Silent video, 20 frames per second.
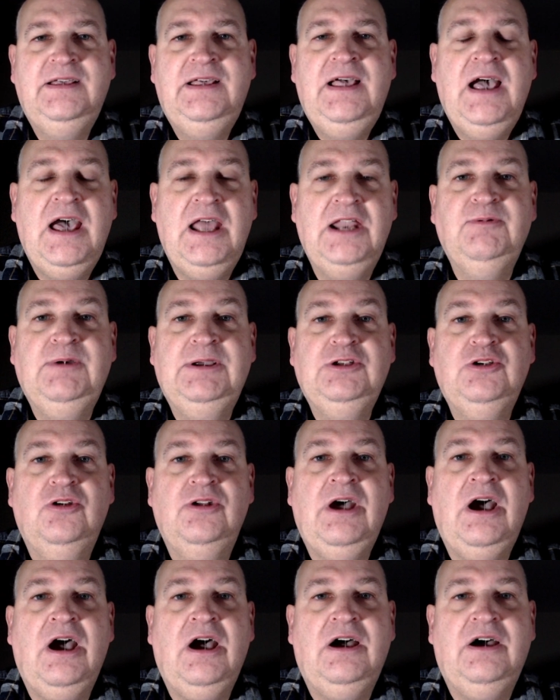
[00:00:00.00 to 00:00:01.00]
And I went on
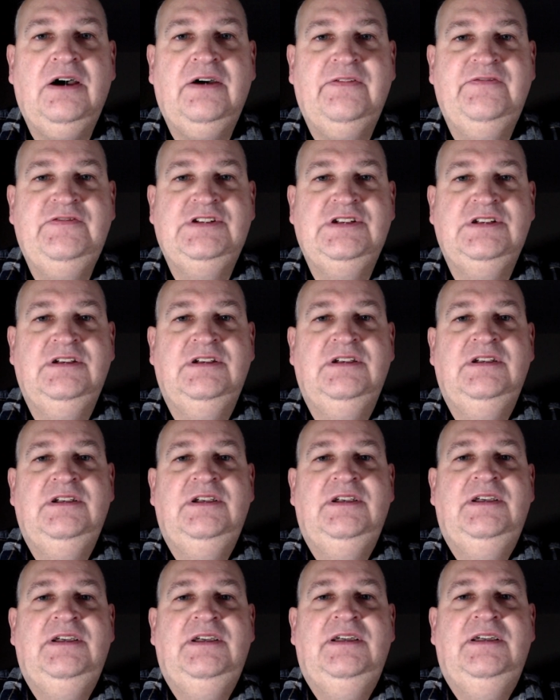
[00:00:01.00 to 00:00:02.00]
halves.
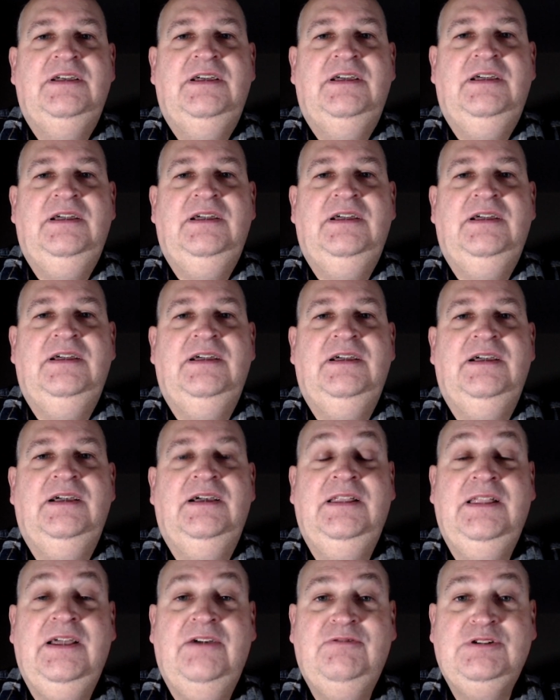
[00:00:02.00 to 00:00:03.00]

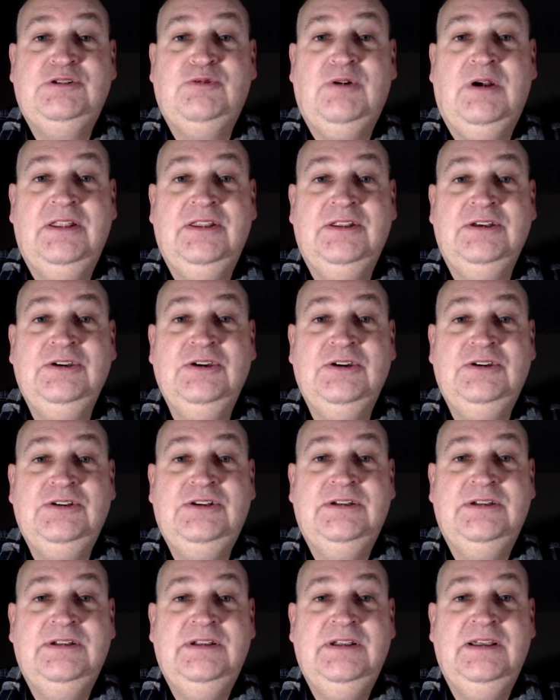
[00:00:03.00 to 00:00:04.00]
And I was rather
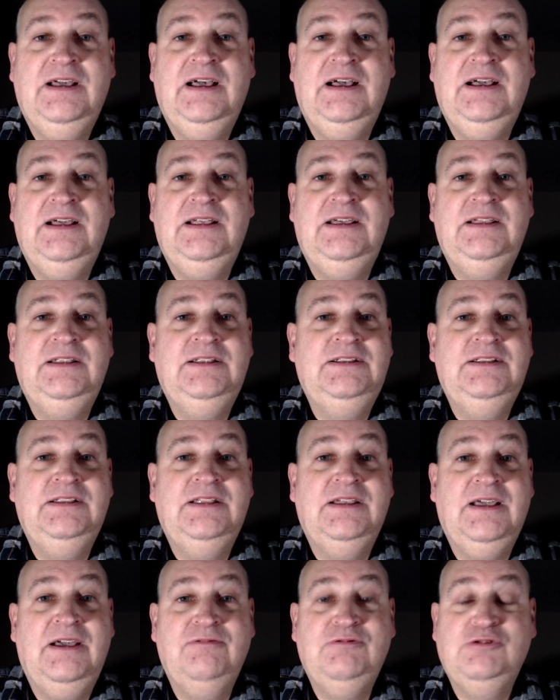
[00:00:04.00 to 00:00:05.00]
good. And
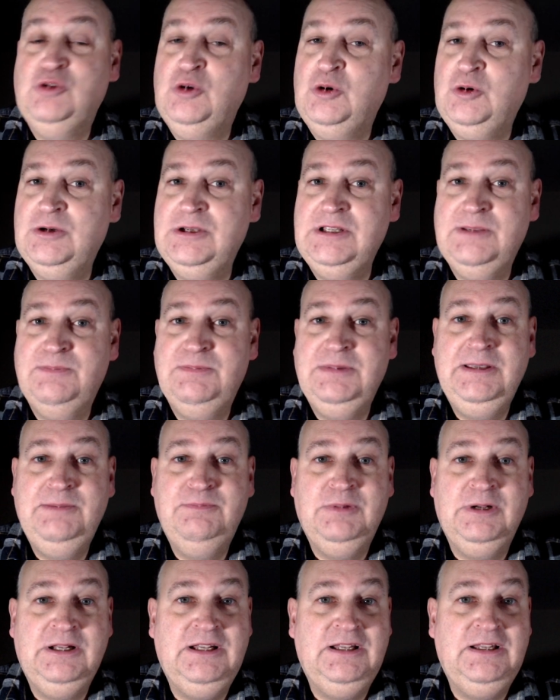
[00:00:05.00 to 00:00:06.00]
I was talking to
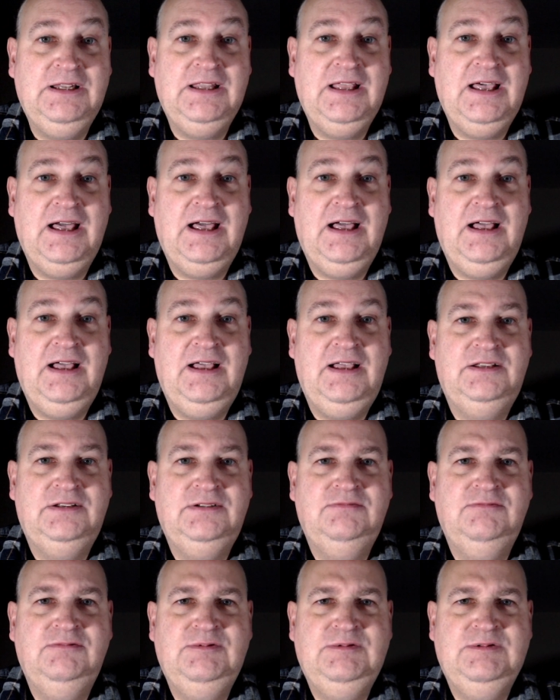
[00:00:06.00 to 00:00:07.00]
people
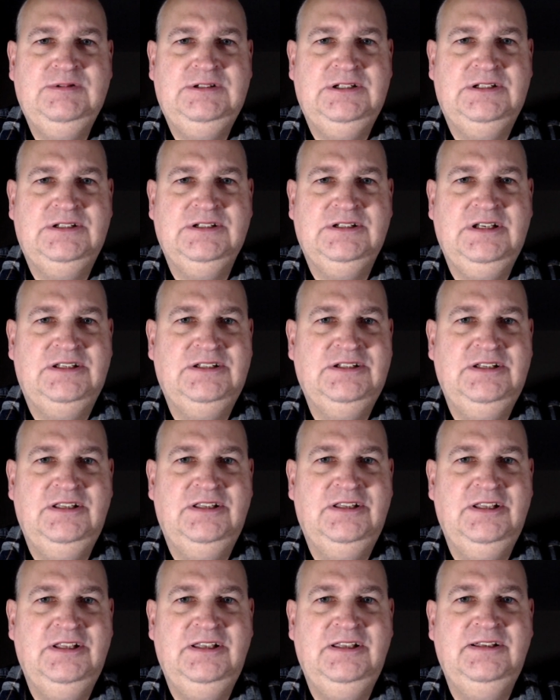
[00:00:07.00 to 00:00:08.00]
and we were
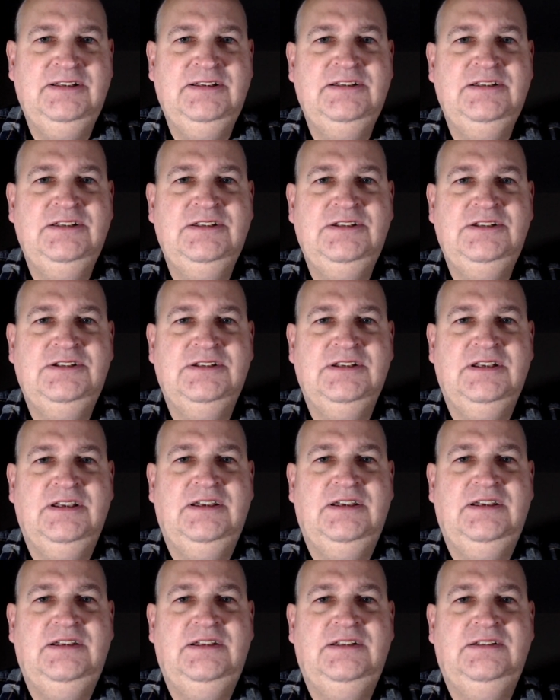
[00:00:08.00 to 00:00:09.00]
discussing things.
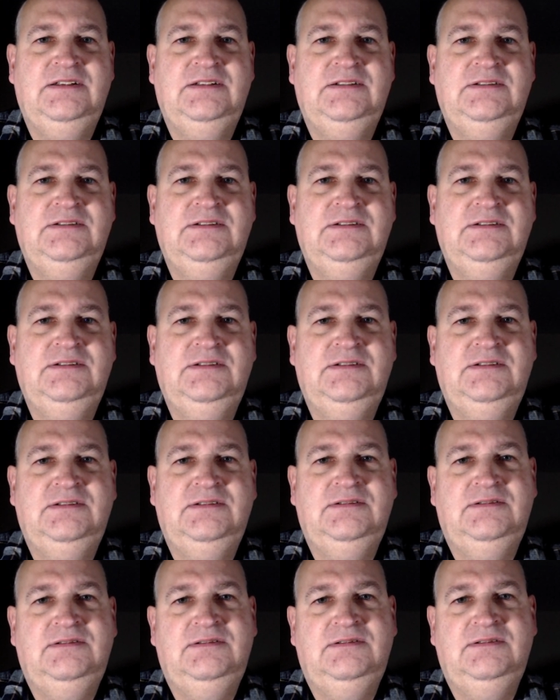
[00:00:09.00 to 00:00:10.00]

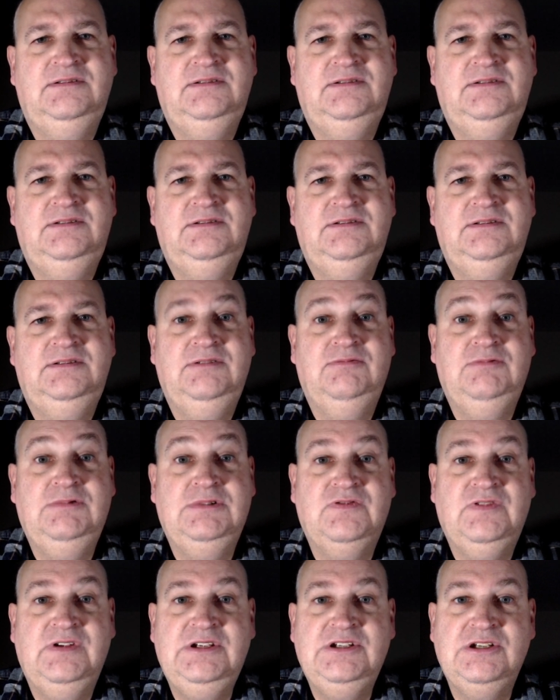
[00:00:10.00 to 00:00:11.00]
And it
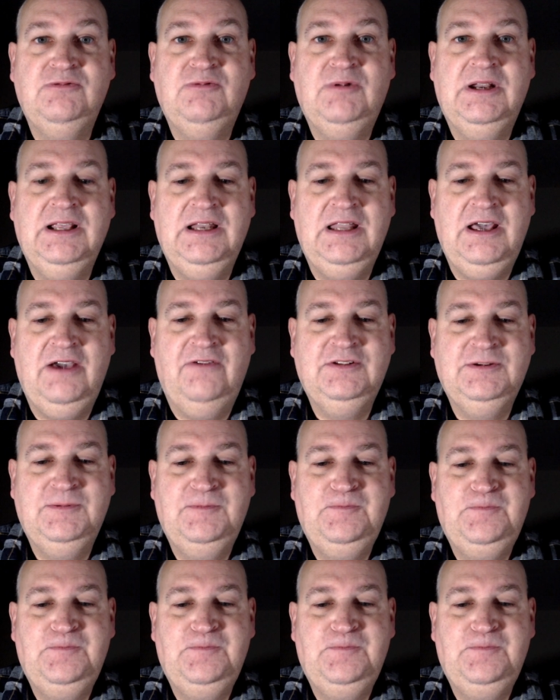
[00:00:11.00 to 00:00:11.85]
was freezing when I left.